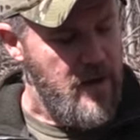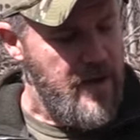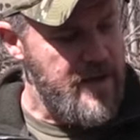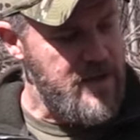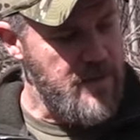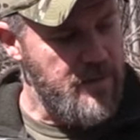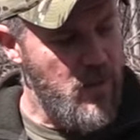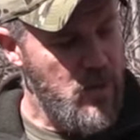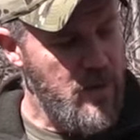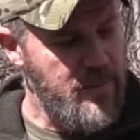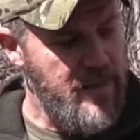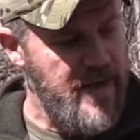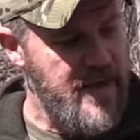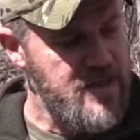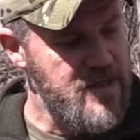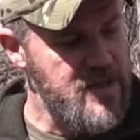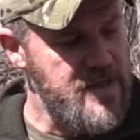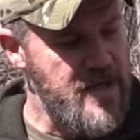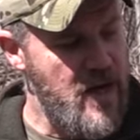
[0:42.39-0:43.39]
As the bullet
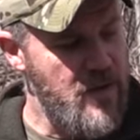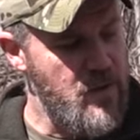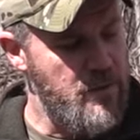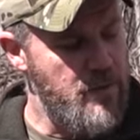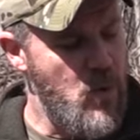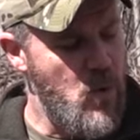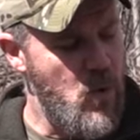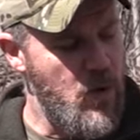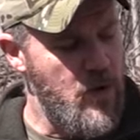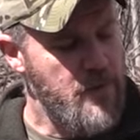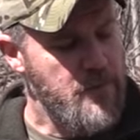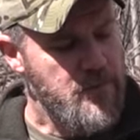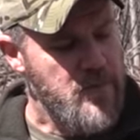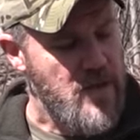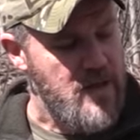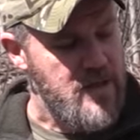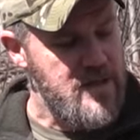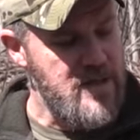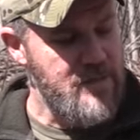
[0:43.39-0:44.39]
passes down the bore,
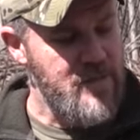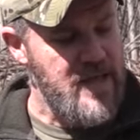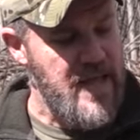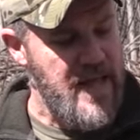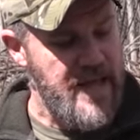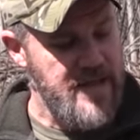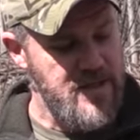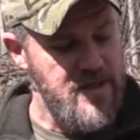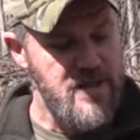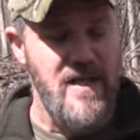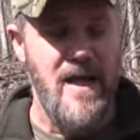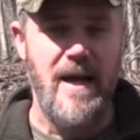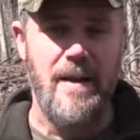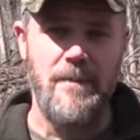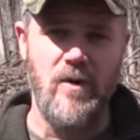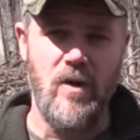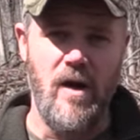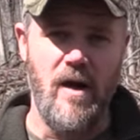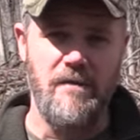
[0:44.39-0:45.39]
some of the gas is
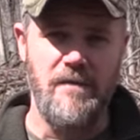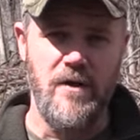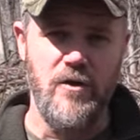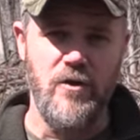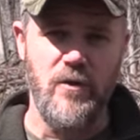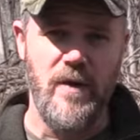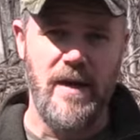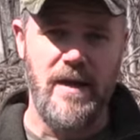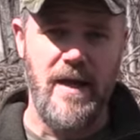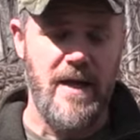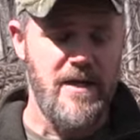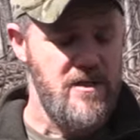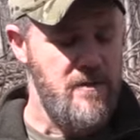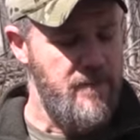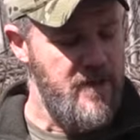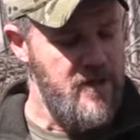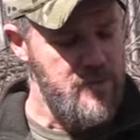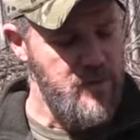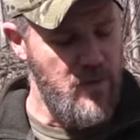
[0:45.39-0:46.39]
tapped off in a direct gas
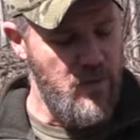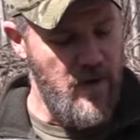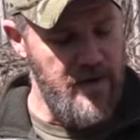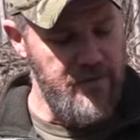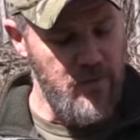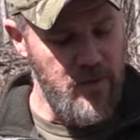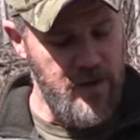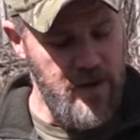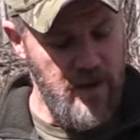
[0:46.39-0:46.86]
impingement rifle.